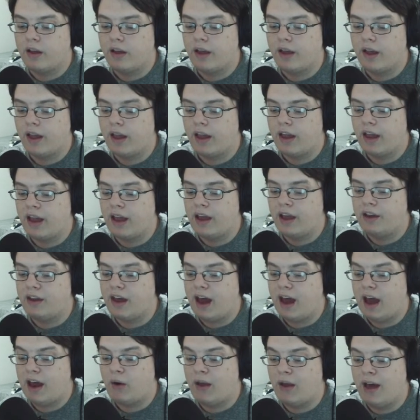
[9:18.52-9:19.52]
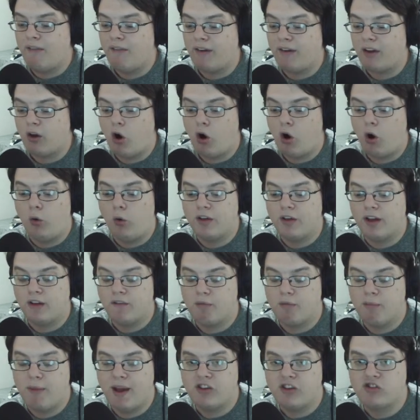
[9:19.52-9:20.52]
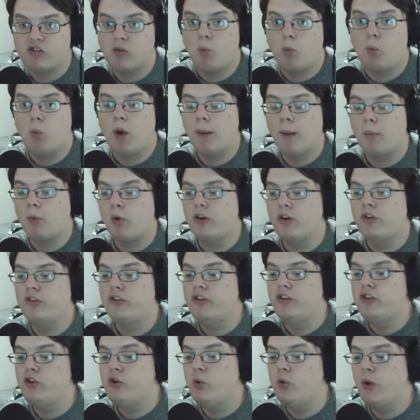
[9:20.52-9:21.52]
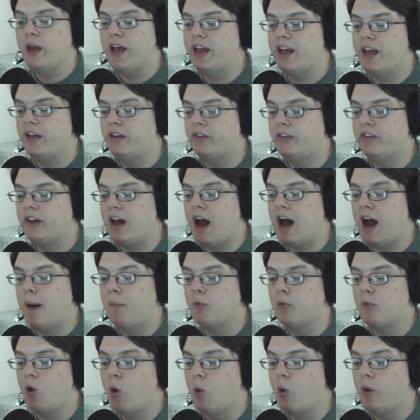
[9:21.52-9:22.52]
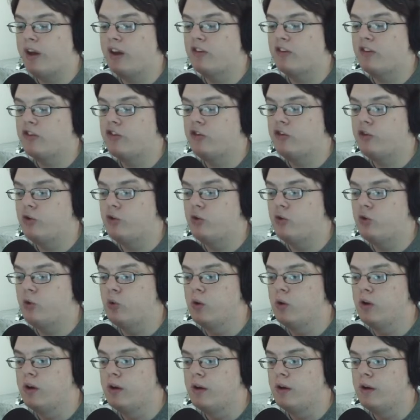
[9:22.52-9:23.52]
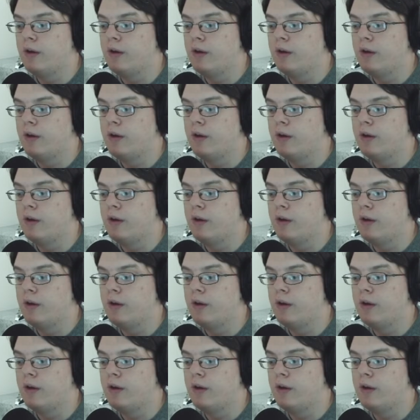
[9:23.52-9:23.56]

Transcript: and I don't have like all the information, what I'm going to do is I'm going to,